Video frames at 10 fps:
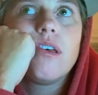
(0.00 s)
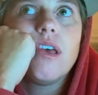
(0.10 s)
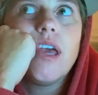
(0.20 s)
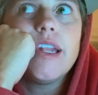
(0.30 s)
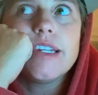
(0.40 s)

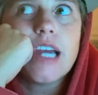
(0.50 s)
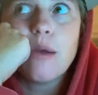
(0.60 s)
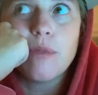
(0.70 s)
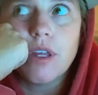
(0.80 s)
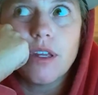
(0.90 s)

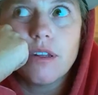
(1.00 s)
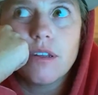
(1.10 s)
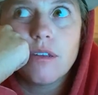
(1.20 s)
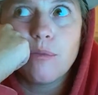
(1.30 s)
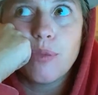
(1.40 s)
anytime that
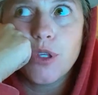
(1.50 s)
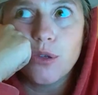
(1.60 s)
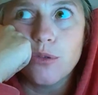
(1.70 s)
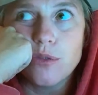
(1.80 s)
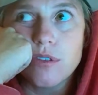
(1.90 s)

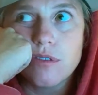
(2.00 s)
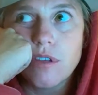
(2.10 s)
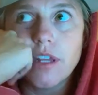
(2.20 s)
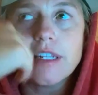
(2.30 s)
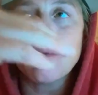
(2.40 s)

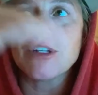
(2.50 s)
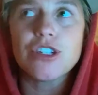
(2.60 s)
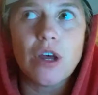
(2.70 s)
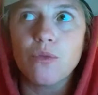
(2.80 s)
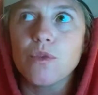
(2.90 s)

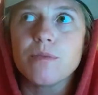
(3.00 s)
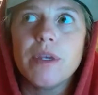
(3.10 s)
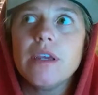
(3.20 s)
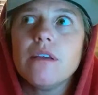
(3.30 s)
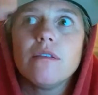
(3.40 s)
Sheldon was
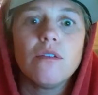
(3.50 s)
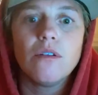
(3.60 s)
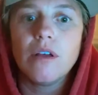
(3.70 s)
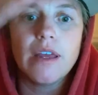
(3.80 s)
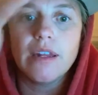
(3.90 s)
being,
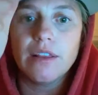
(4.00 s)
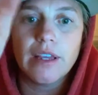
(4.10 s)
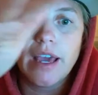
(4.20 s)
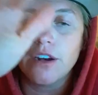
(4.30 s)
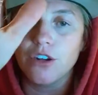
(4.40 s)
anything
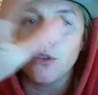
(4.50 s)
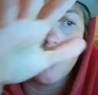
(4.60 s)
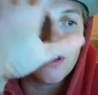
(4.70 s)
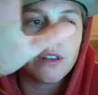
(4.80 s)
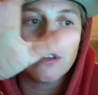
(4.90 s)
had to do
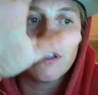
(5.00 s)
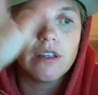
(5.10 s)
with,